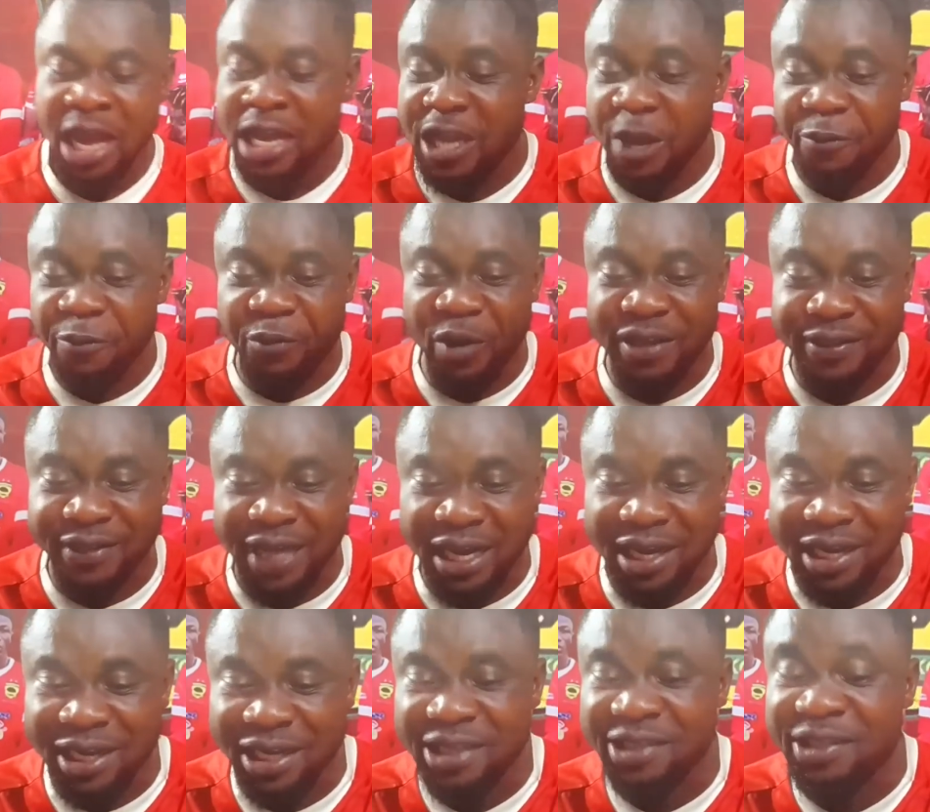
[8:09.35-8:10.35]
Your friend
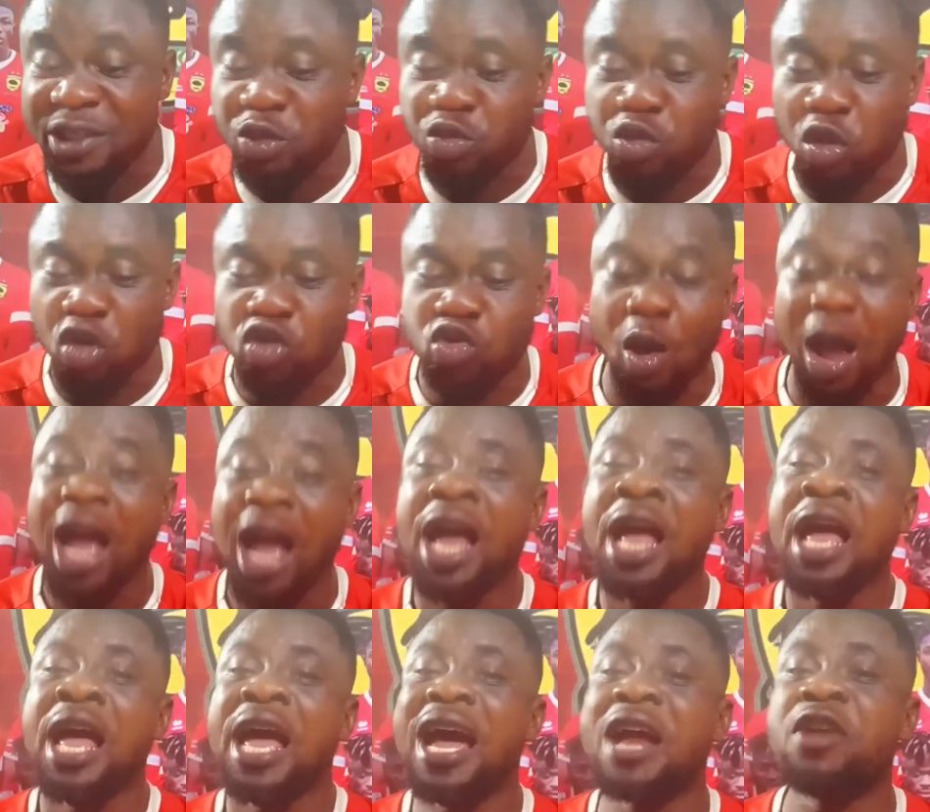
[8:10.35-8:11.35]
said Clinton Duodu
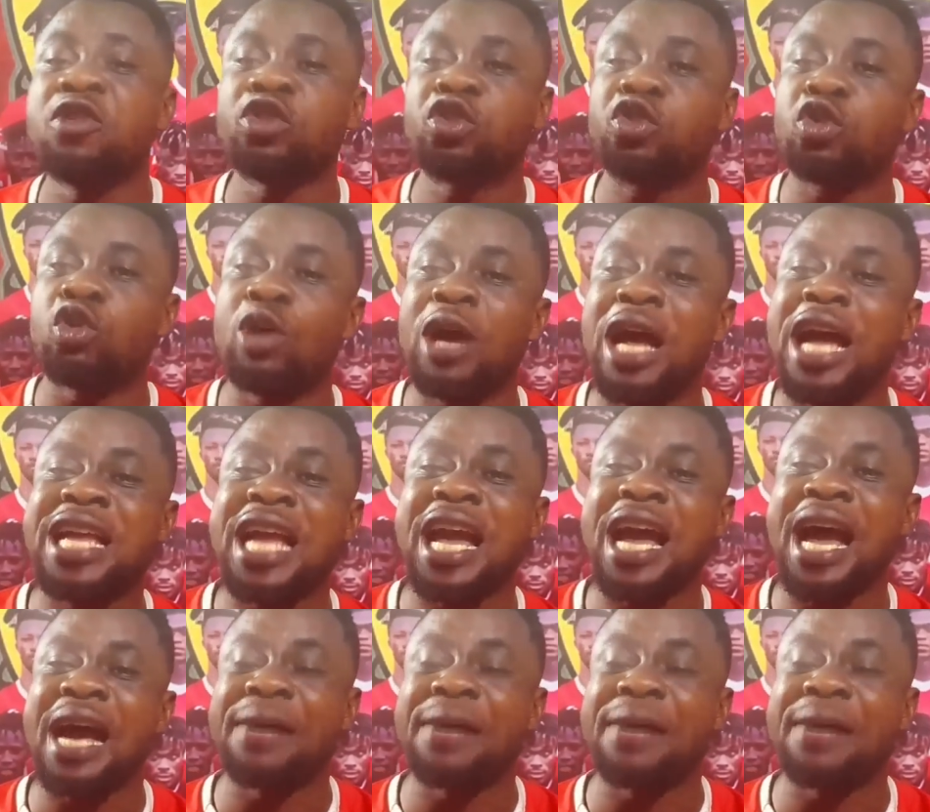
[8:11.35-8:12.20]
and also I